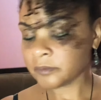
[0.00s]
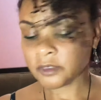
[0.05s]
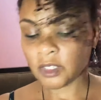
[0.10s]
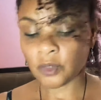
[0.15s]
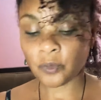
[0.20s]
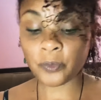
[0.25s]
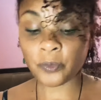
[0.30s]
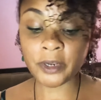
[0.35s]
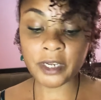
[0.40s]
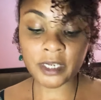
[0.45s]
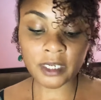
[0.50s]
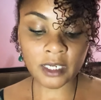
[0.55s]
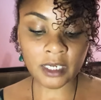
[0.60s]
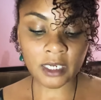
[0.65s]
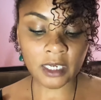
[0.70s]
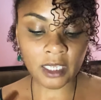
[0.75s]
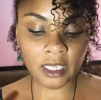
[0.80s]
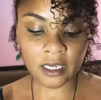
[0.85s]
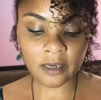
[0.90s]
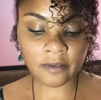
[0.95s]
written
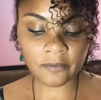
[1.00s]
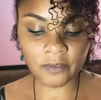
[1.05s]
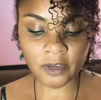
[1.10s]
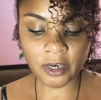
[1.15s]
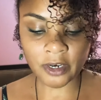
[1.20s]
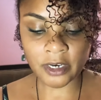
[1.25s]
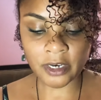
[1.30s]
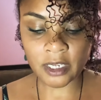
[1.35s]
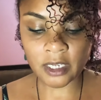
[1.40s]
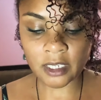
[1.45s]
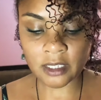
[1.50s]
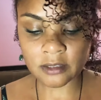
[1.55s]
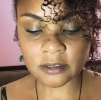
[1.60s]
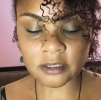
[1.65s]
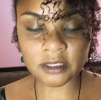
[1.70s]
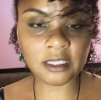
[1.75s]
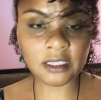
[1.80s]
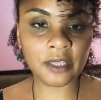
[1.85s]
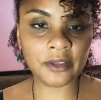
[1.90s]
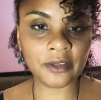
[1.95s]
in a very
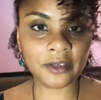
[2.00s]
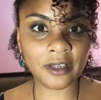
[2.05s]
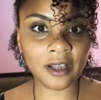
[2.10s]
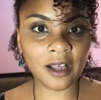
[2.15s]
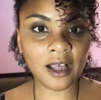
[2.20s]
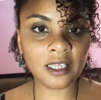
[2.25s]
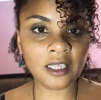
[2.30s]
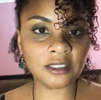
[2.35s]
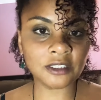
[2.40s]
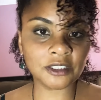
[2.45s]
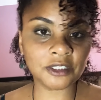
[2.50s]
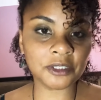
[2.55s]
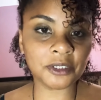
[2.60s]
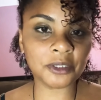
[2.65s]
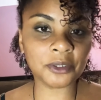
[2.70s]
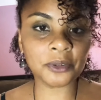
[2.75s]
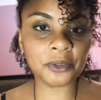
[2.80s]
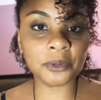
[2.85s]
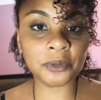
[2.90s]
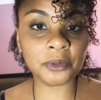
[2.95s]
Southern conjure
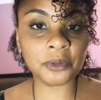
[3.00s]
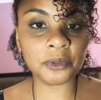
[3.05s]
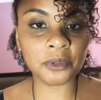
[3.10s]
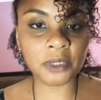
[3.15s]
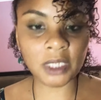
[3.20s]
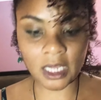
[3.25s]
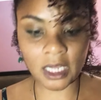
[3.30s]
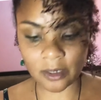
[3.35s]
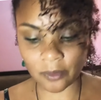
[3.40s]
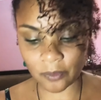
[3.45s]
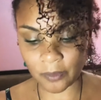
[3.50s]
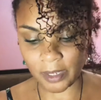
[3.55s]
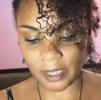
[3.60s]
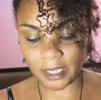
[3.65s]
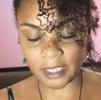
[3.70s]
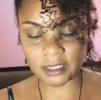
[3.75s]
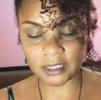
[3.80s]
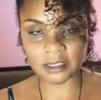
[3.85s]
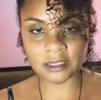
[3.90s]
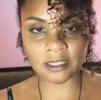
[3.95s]
hoodoo kind of
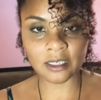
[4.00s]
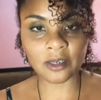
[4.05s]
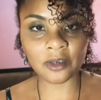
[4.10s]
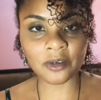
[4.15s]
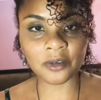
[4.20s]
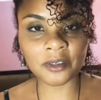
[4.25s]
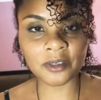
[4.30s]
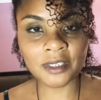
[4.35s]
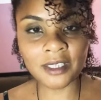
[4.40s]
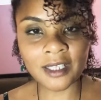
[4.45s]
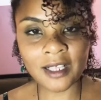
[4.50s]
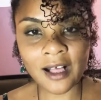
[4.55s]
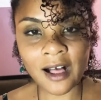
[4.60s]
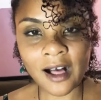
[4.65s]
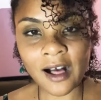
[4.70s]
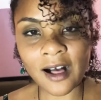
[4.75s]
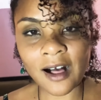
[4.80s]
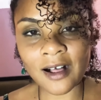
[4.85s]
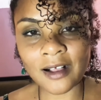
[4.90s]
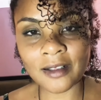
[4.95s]
way. So
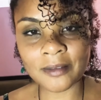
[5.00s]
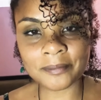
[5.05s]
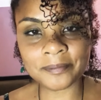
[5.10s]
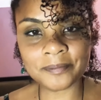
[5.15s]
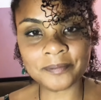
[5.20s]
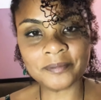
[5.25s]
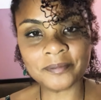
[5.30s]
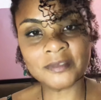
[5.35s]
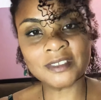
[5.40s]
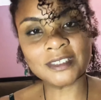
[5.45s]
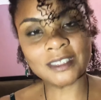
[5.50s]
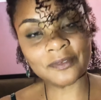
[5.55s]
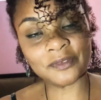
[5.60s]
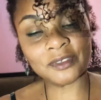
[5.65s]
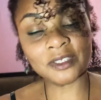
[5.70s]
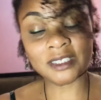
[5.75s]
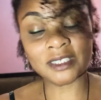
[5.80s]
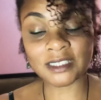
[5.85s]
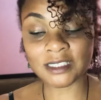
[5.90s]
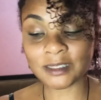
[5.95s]

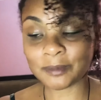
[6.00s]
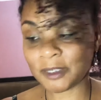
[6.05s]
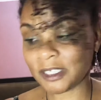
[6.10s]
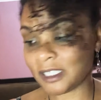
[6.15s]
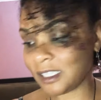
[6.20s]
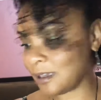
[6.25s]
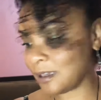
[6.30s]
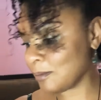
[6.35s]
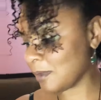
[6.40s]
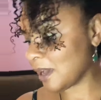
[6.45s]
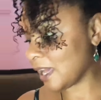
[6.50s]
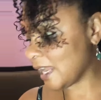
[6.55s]
definitely speaking my